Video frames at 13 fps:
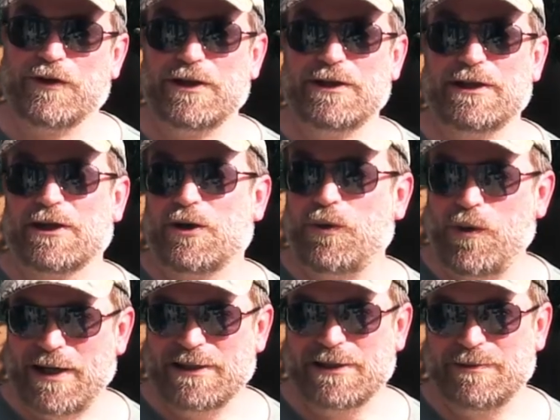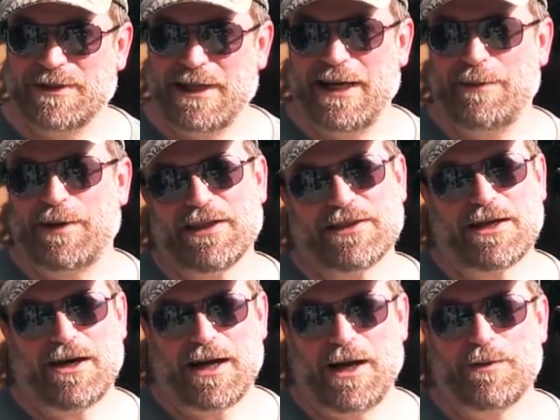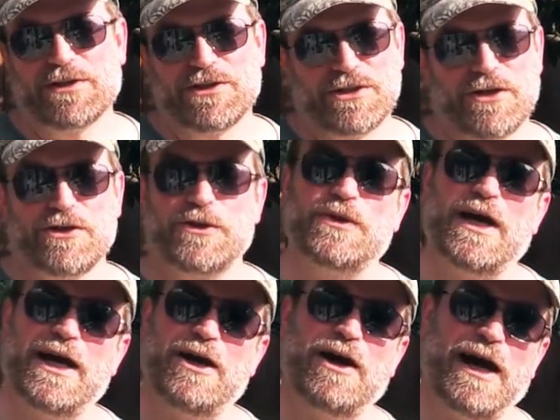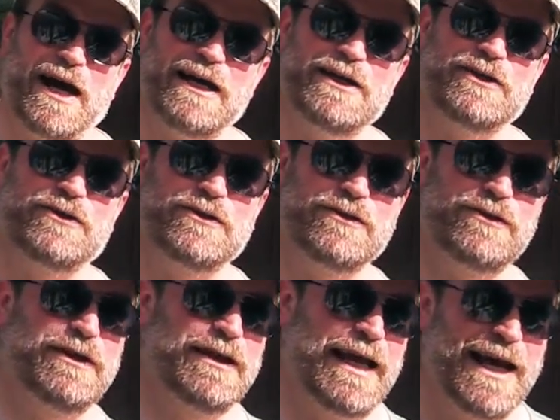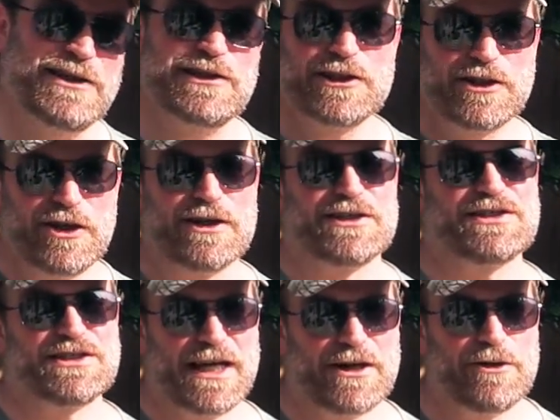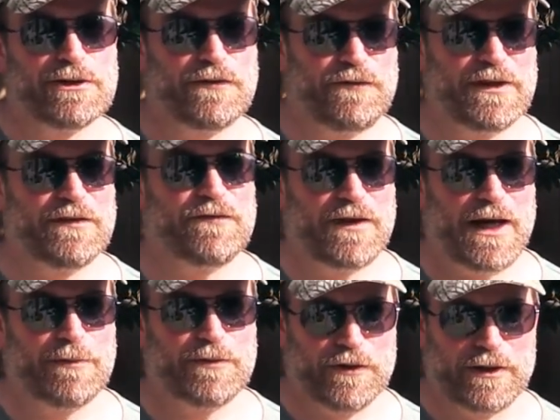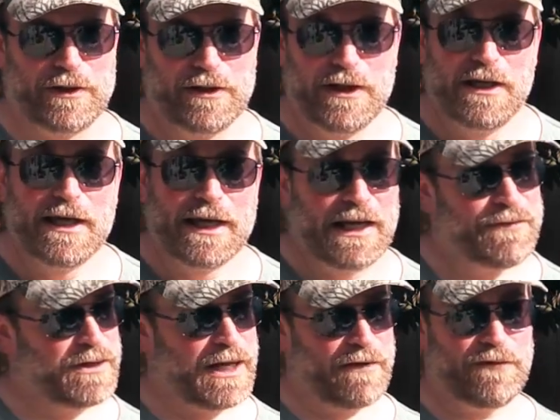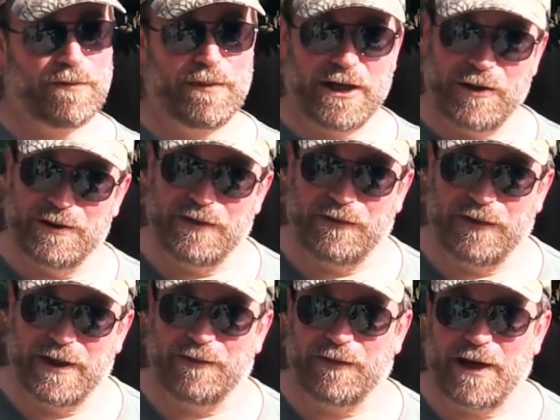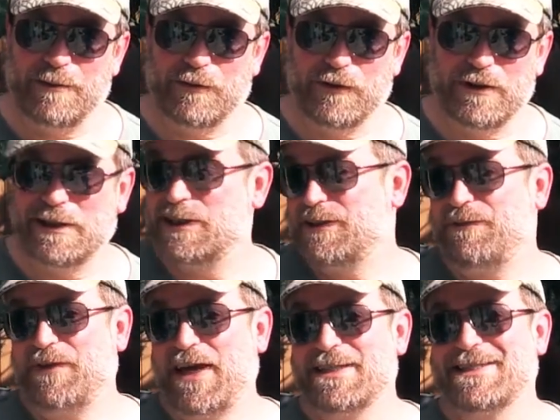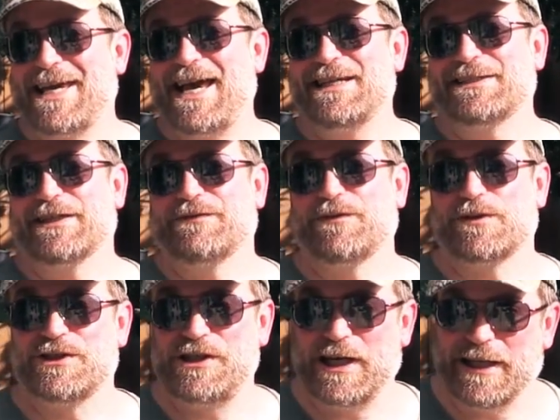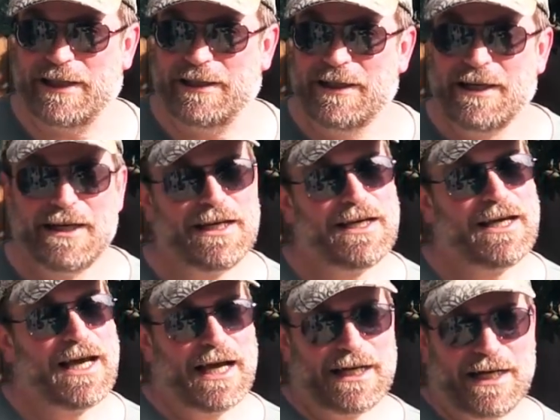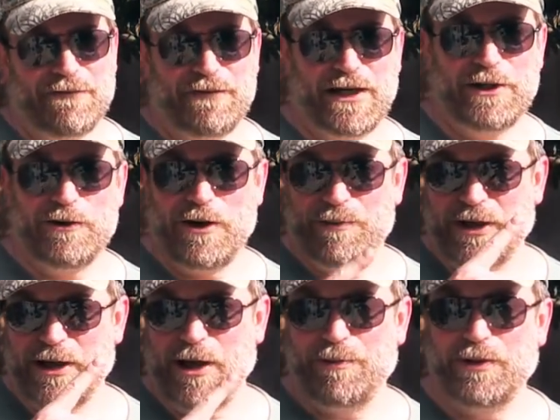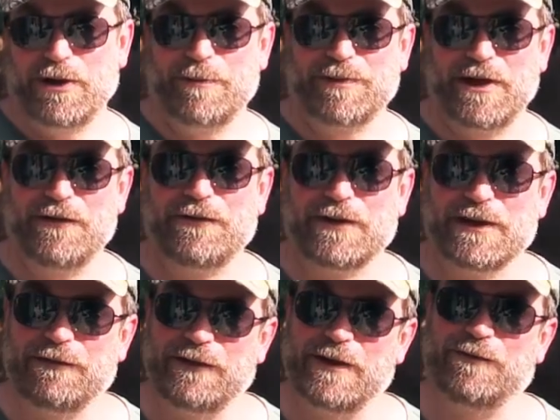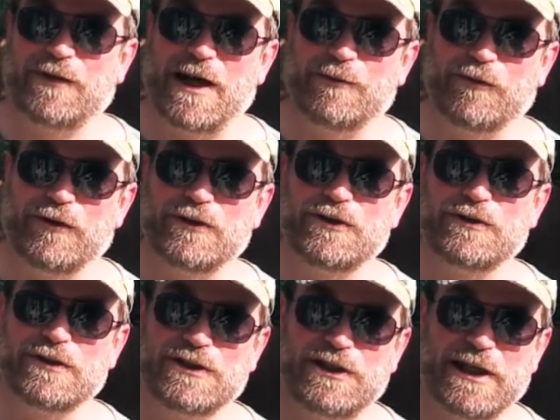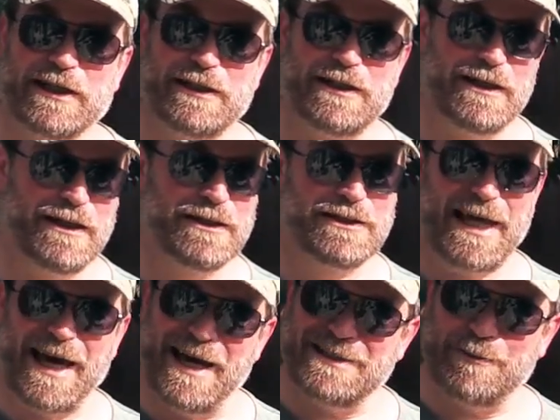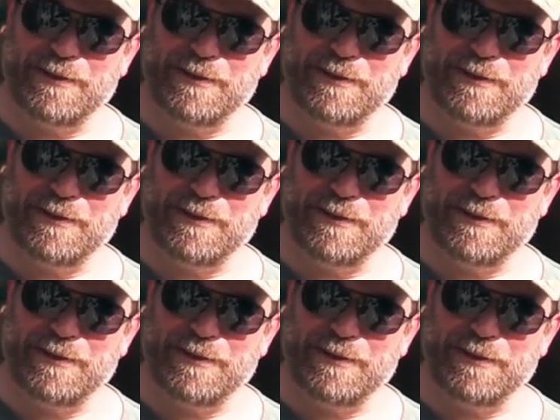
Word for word: grill in quite some time. I thought I would show you how I actually cook a steak on the flip-flop grill. And if you're not familiar with the flip-flop grill, it's fantastic for chicken. I got a video up here I'll put up there for the flip-flop grill doing chicken uh, thighs, I